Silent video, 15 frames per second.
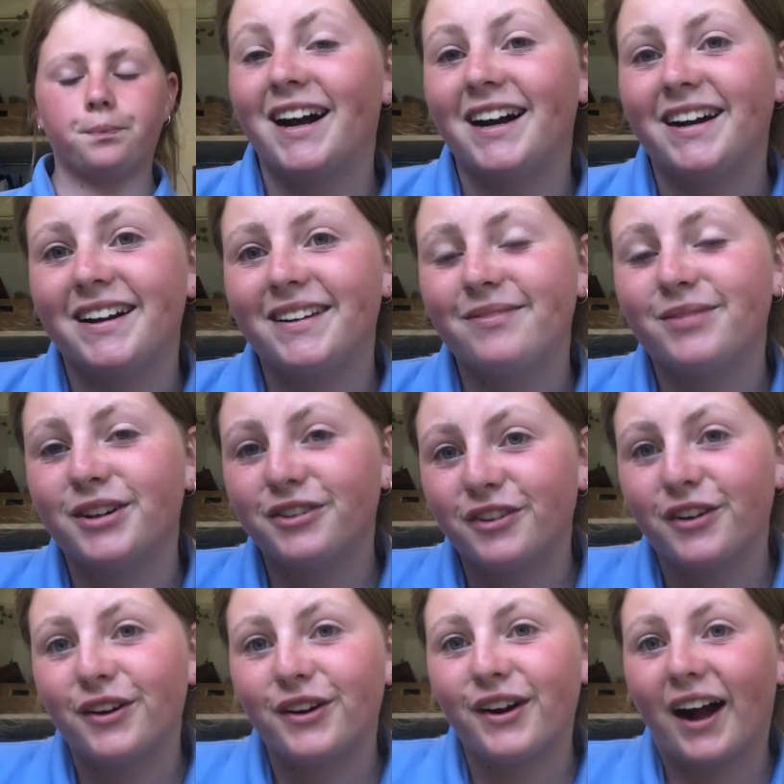But
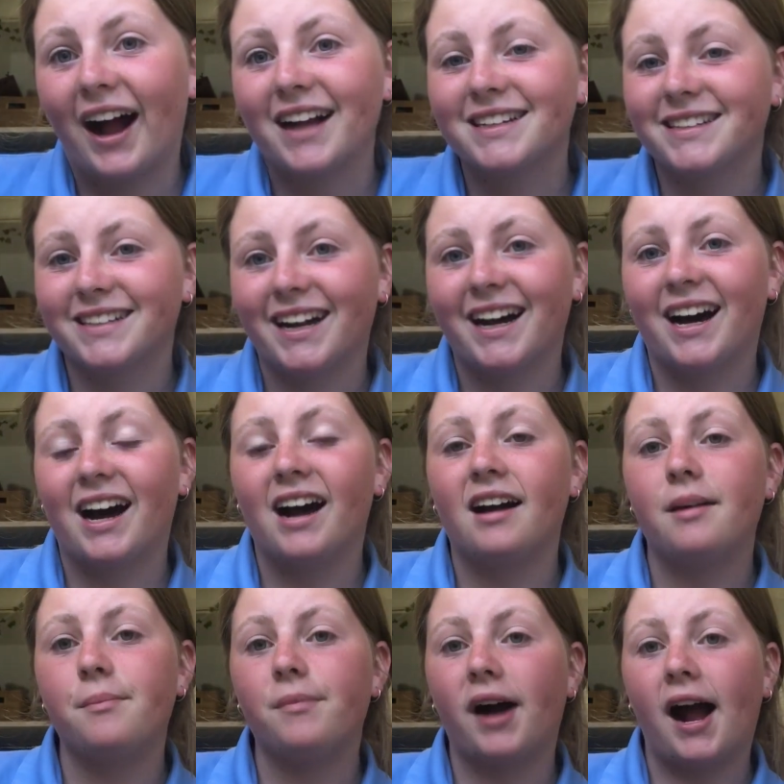before I
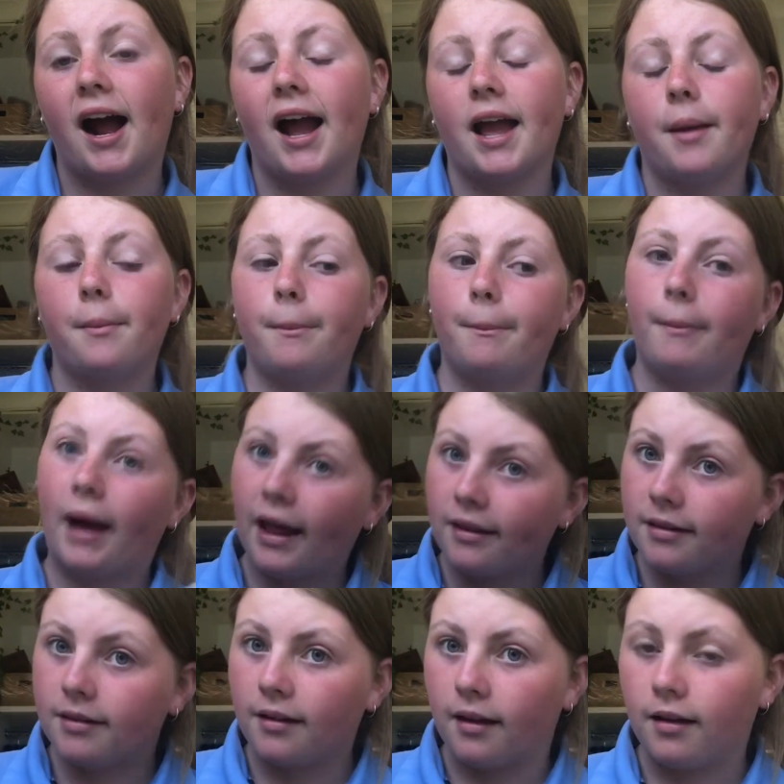start my
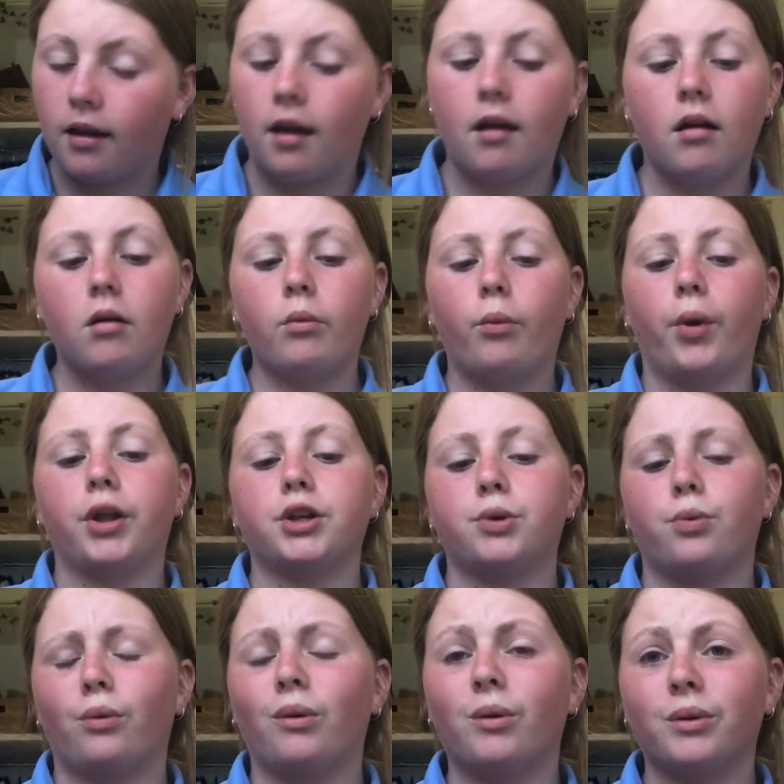math studying,
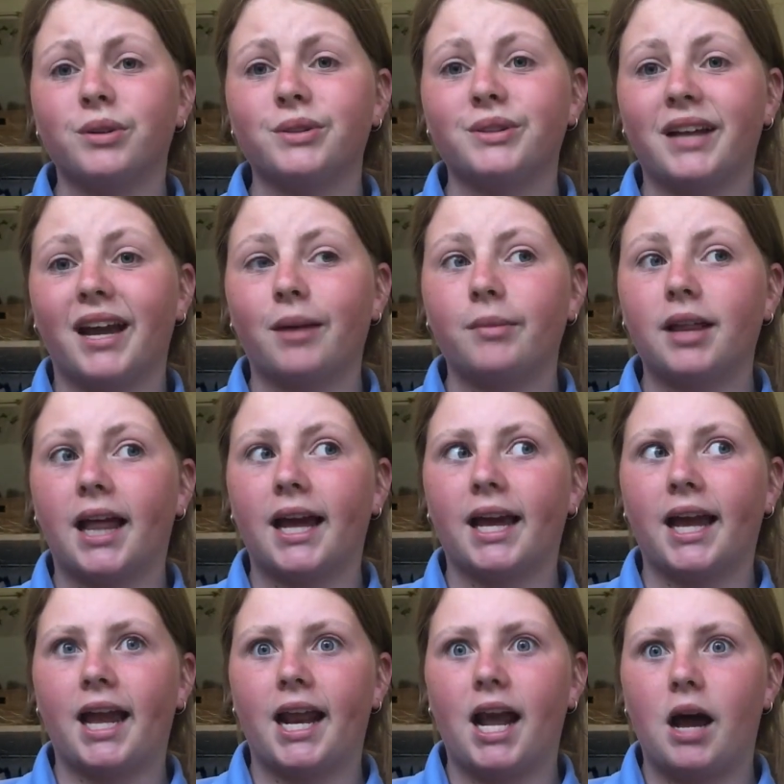which will also take me
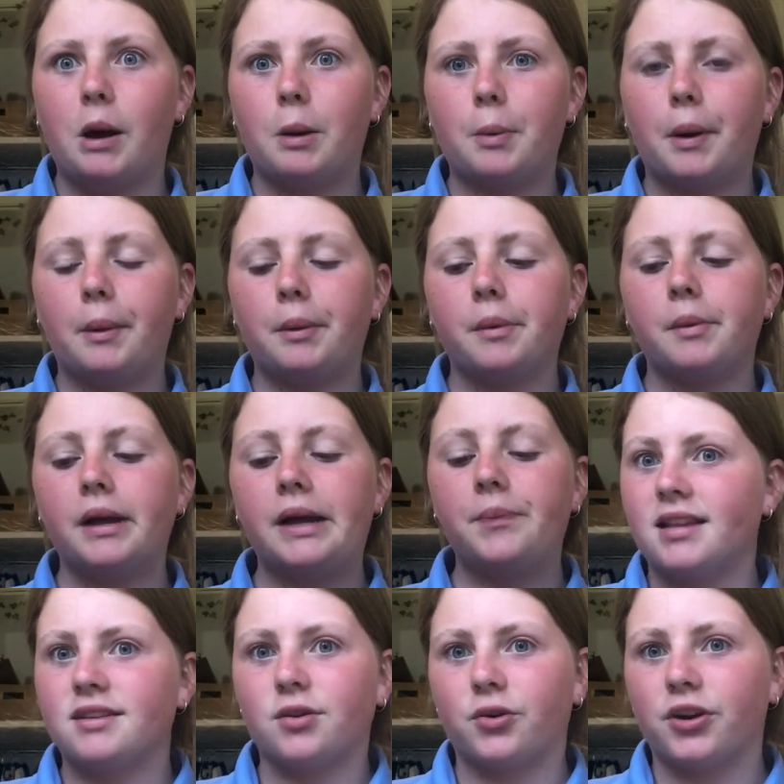like an hour probably,
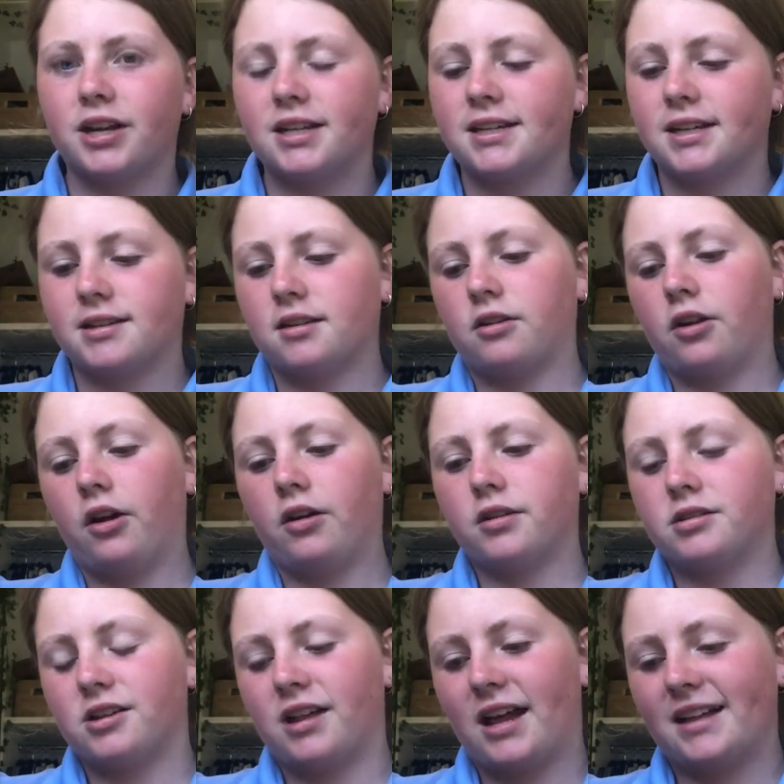it's already 6 o'clock,
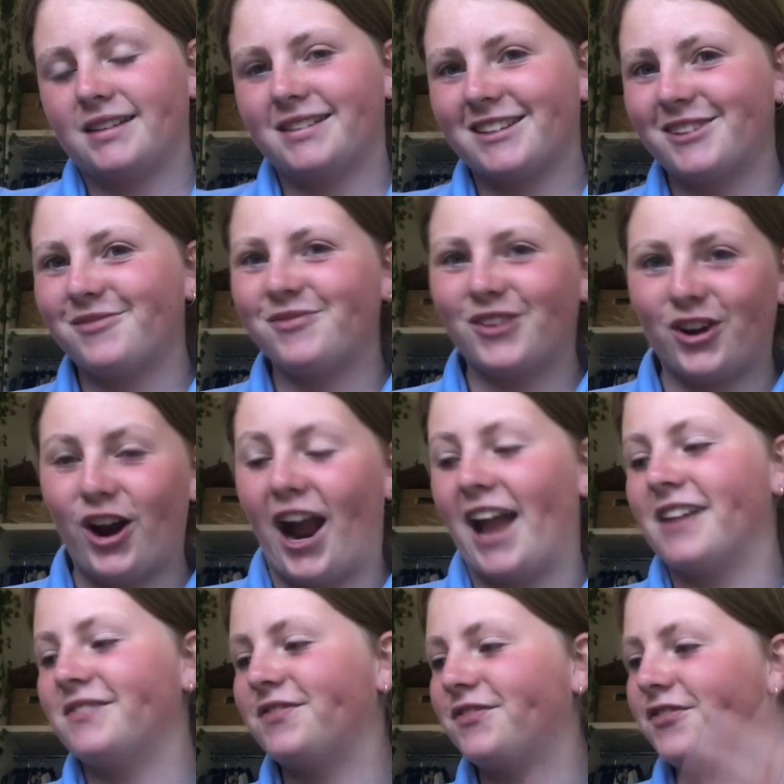so that's great.